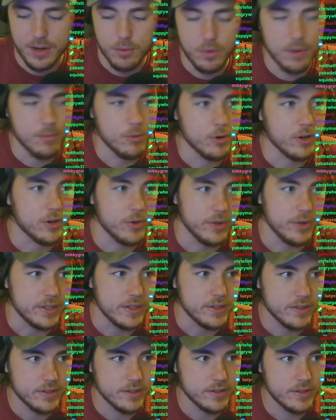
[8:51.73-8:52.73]
one more
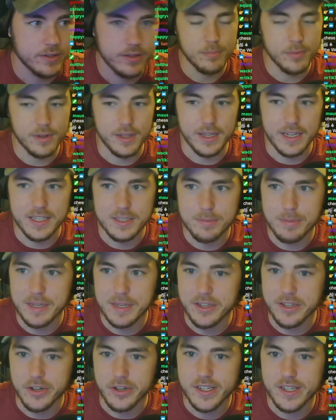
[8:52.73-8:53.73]
quiz. Please be
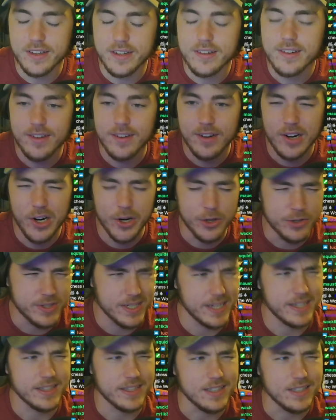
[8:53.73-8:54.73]
good. Are you
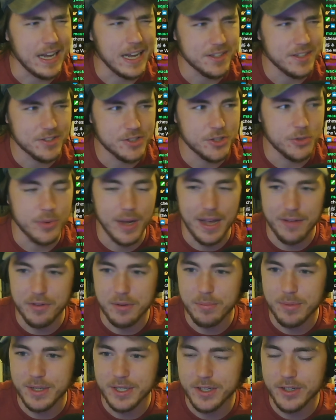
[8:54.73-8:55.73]
saying the last two
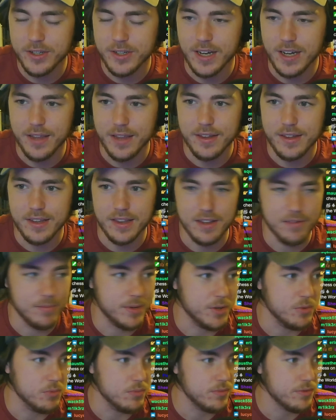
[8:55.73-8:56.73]
haven't been good? I think they've
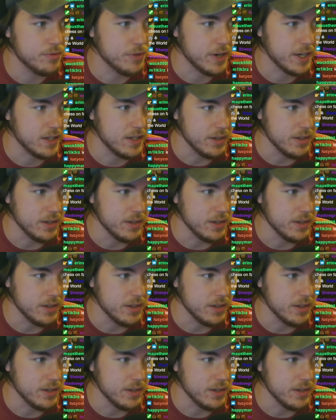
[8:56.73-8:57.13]
been, frankly,